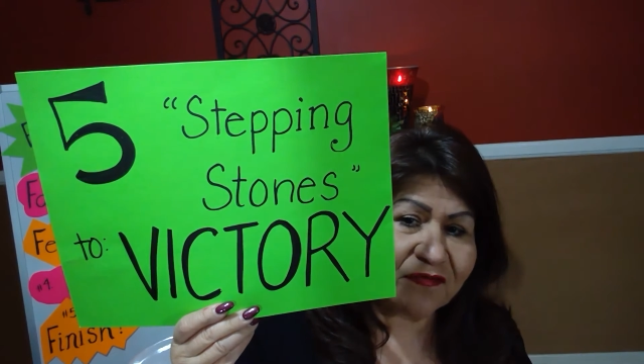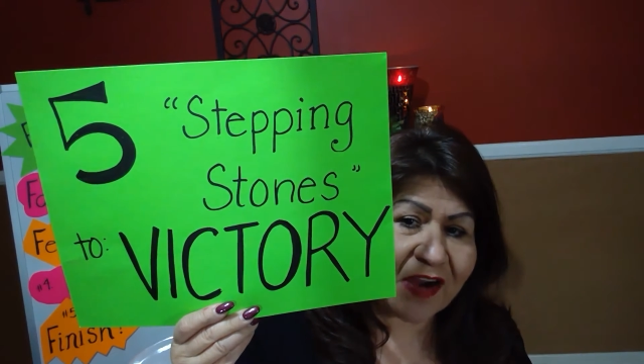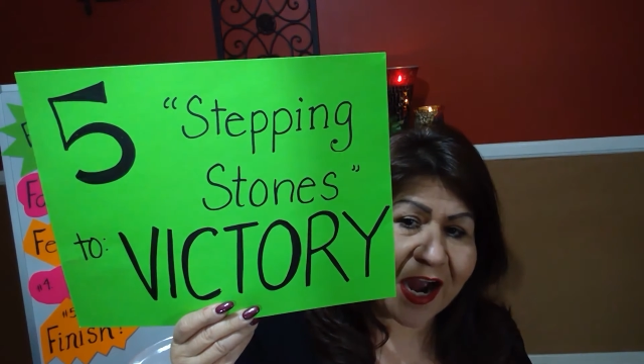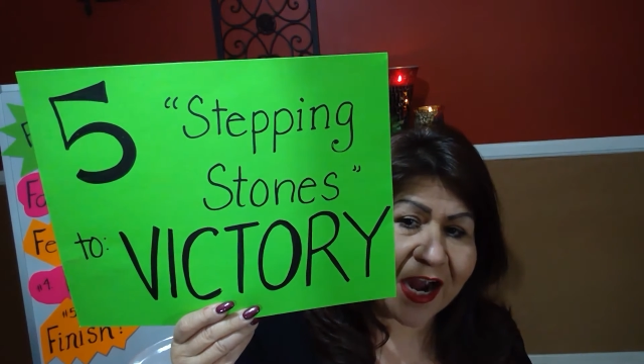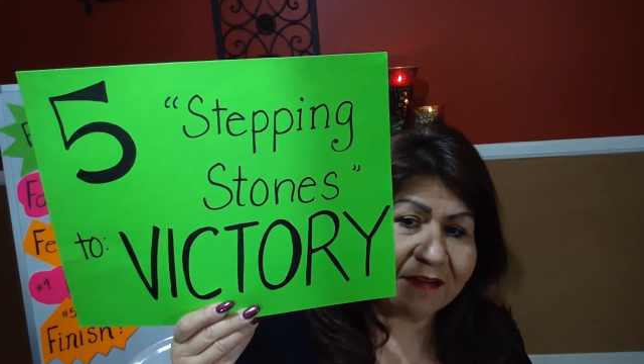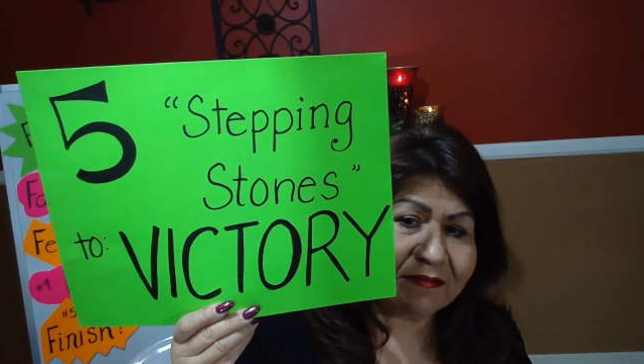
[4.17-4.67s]

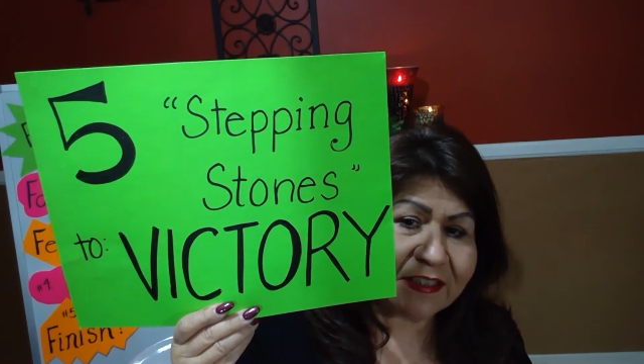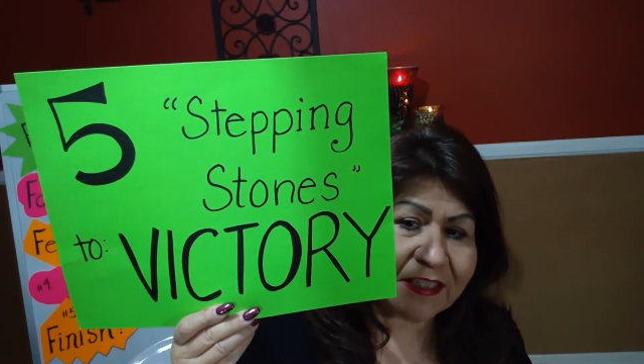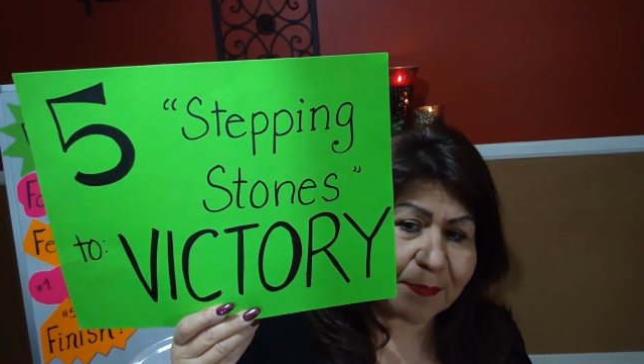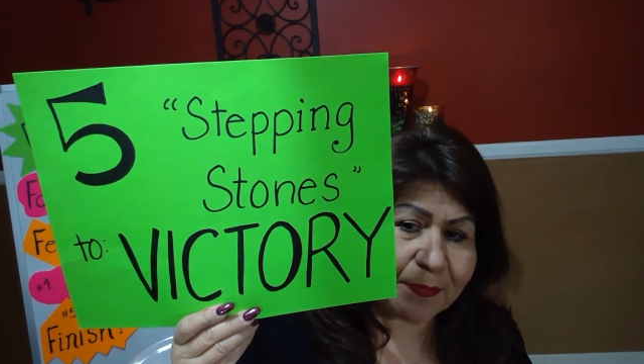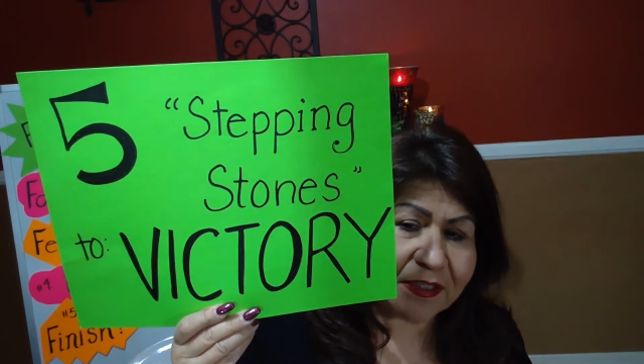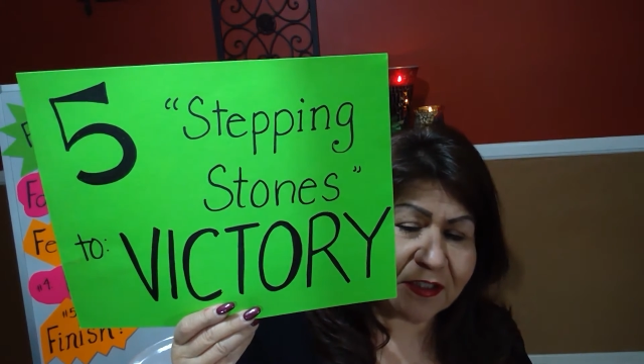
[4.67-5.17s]
Five
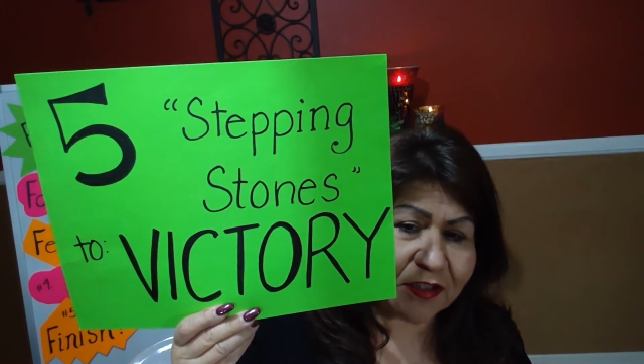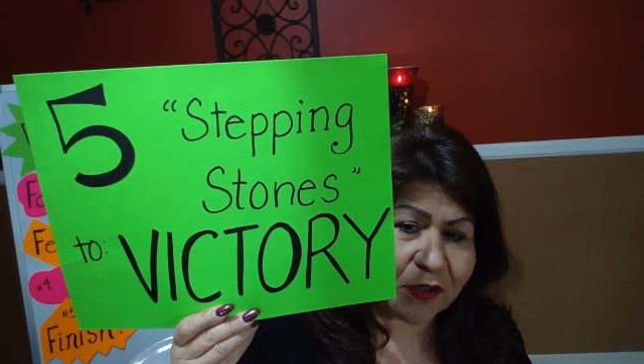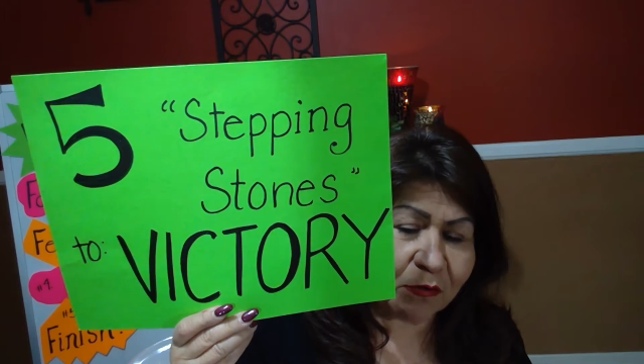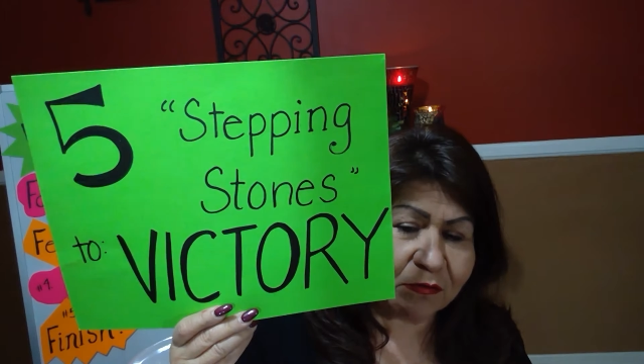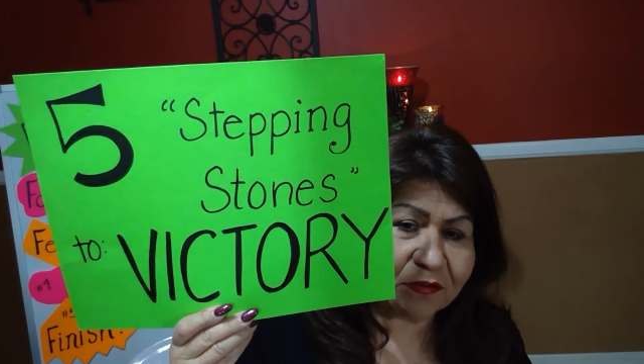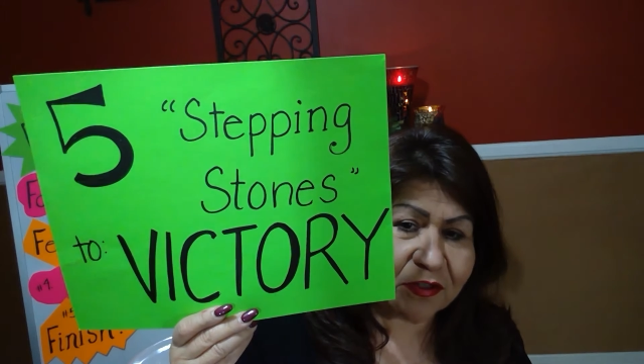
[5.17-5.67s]
Stepping
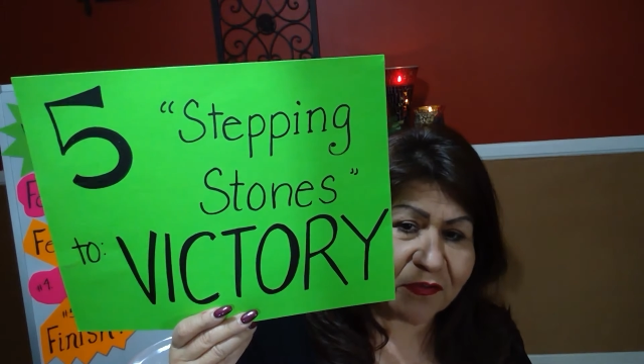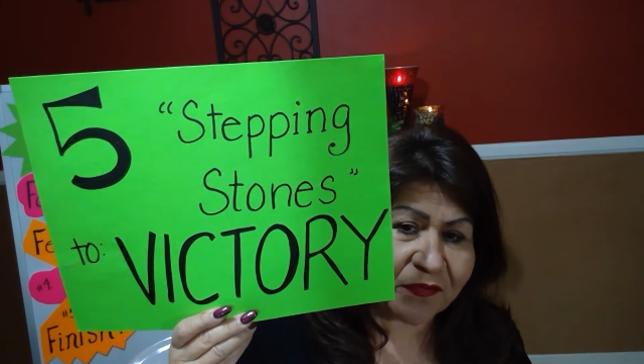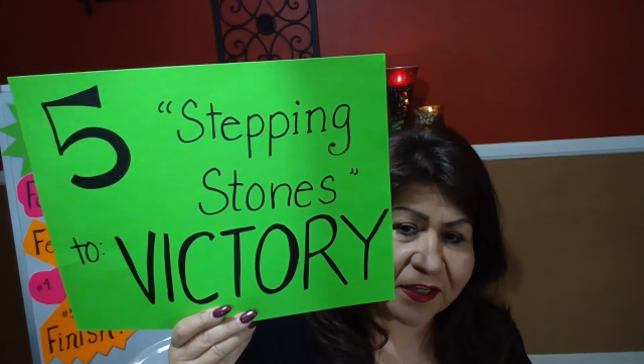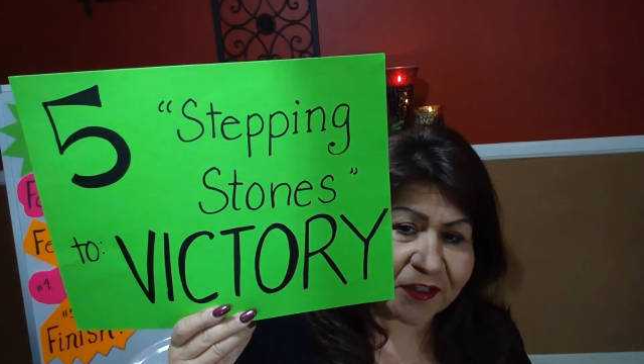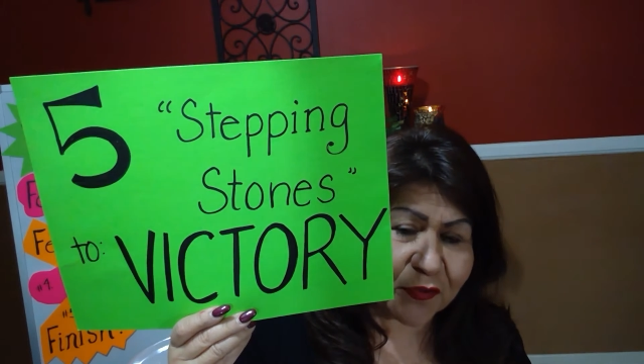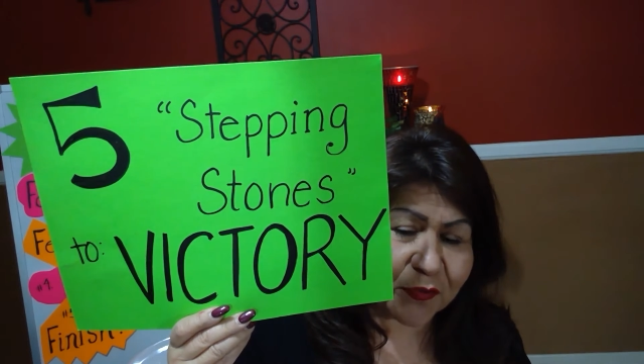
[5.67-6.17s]
Stones to
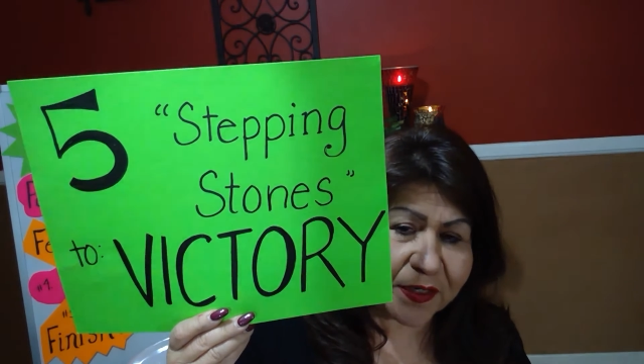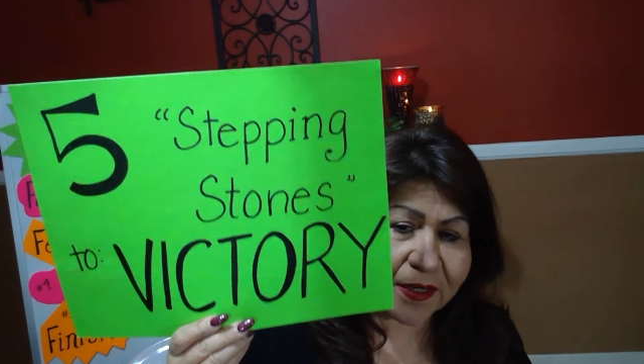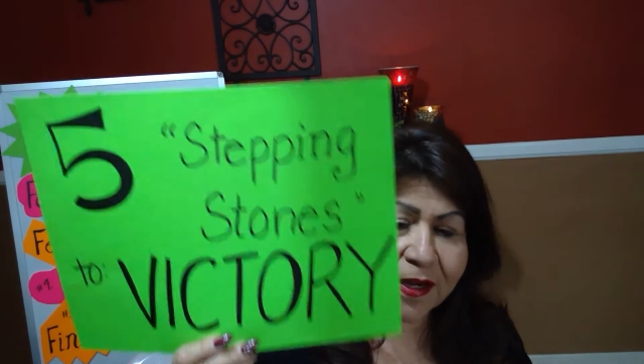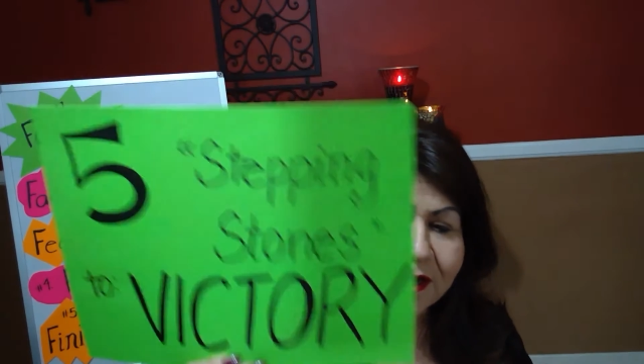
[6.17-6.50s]
Victory.